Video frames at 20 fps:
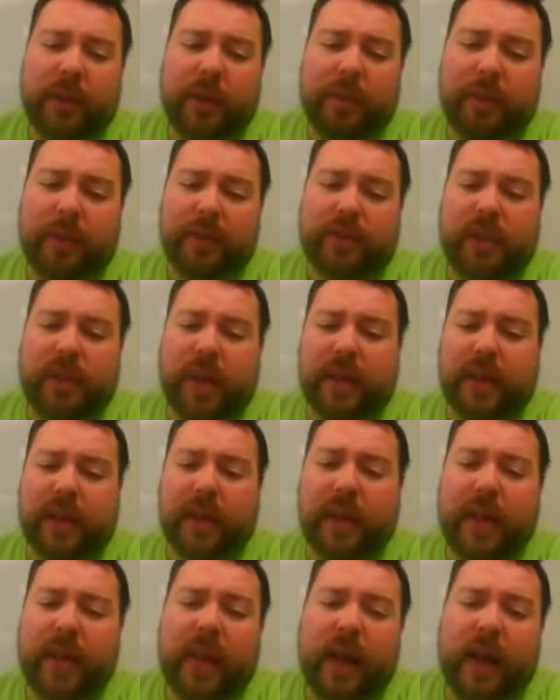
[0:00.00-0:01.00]
numbers
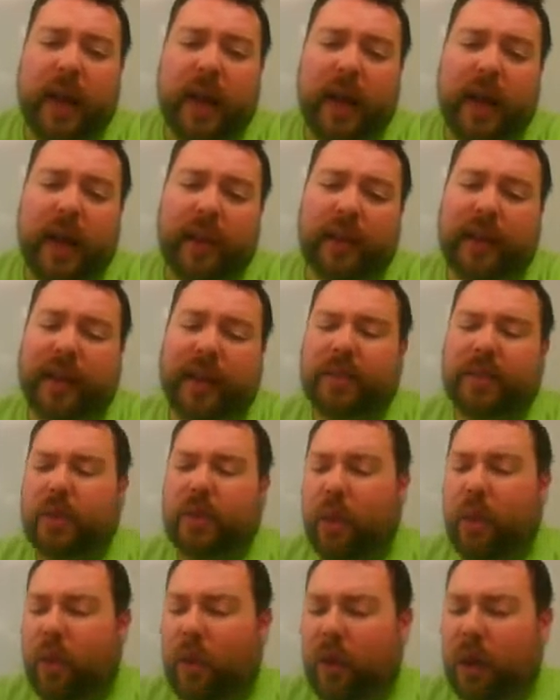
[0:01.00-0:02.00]
like
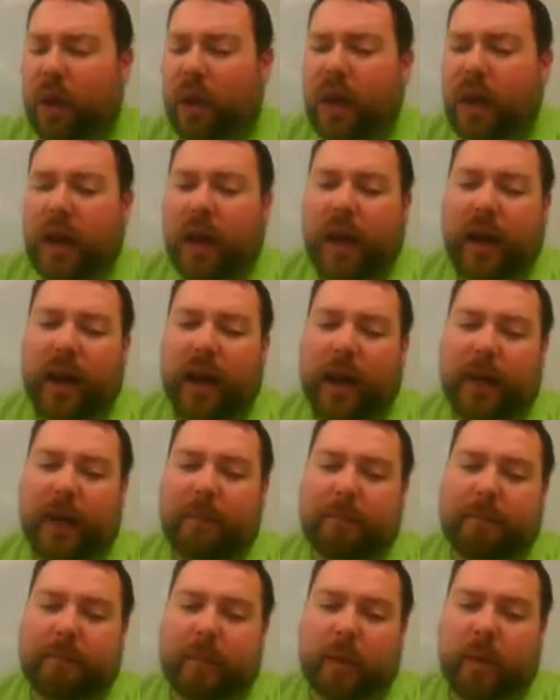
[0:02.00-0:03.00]
torr,
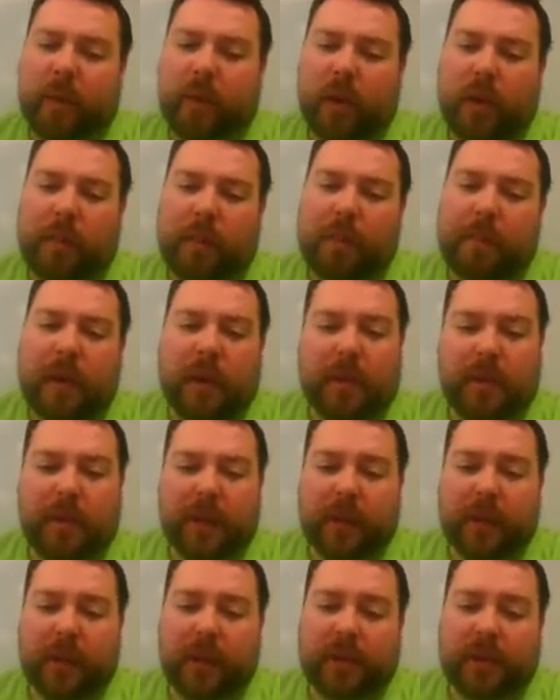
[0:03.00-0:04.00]
or
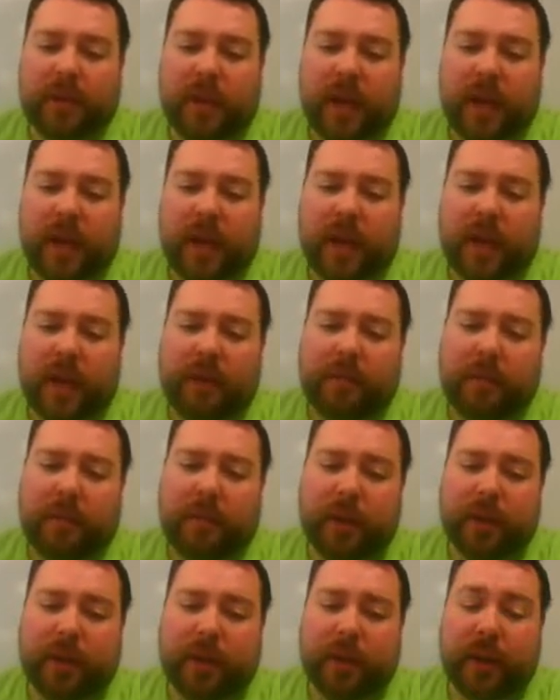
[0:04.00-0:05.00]
millimeters of
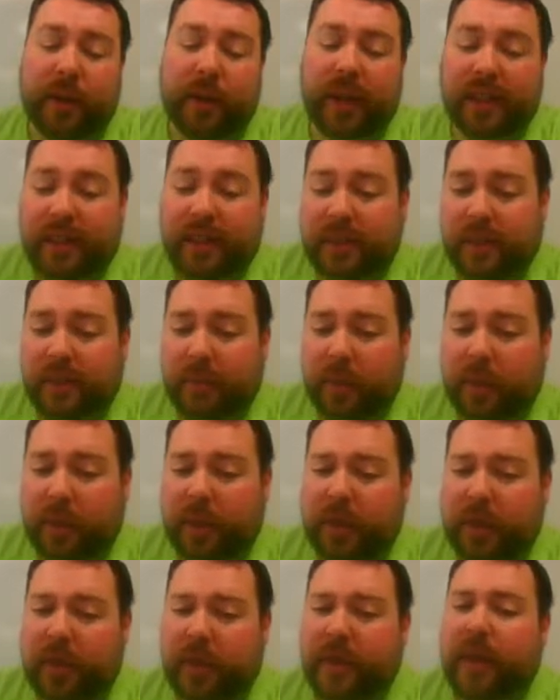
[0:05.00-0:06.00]
mercury or inches of
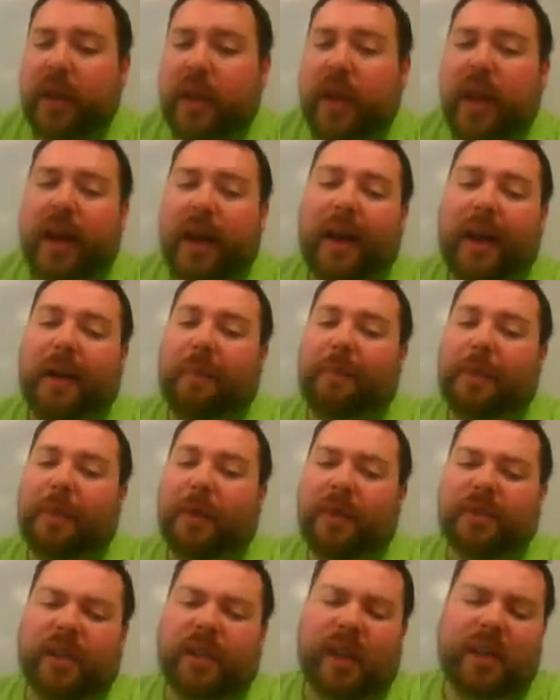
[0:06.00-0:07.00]
mercury.
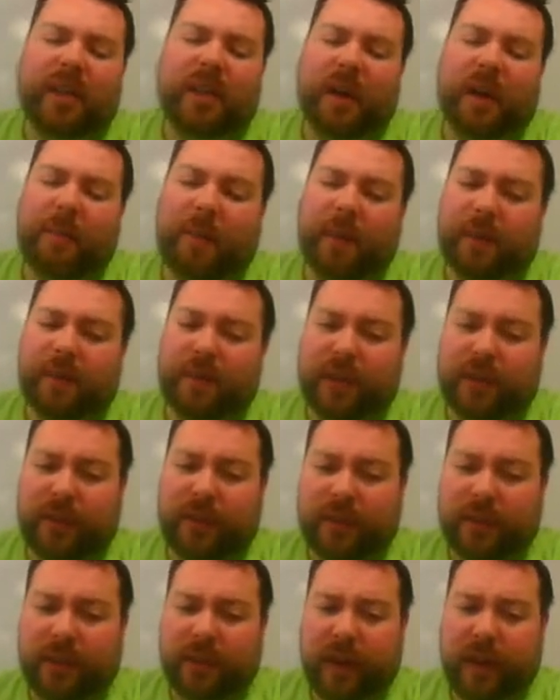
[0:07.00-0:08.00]
There's a number of
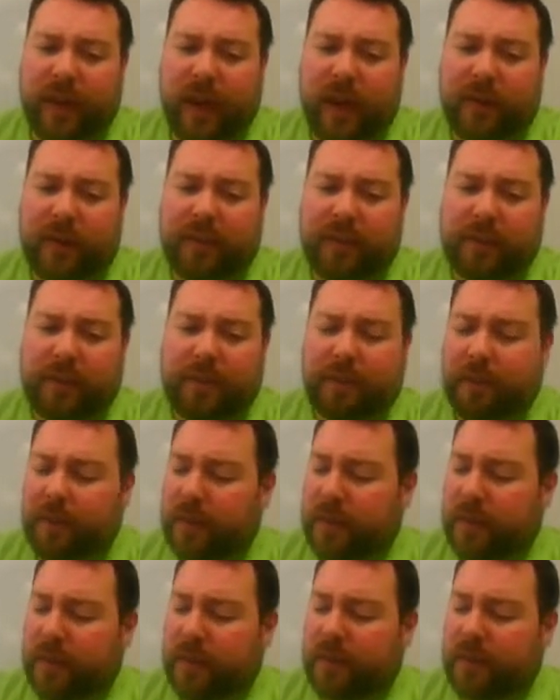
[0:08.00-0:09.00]
different
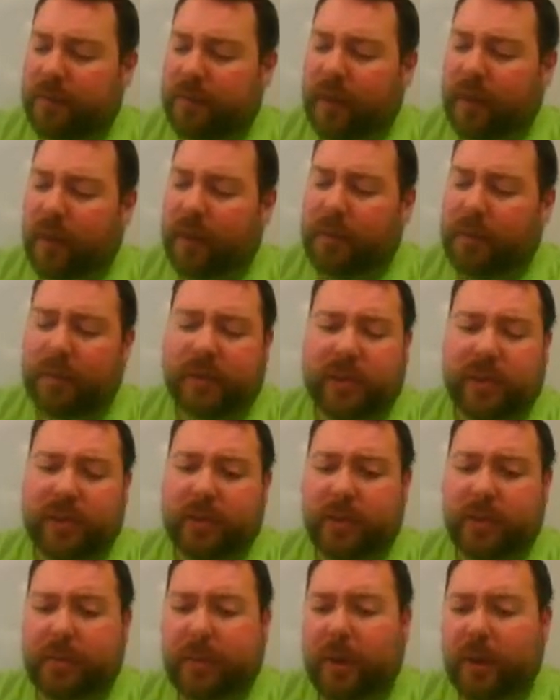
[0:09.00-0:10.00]
variables that you could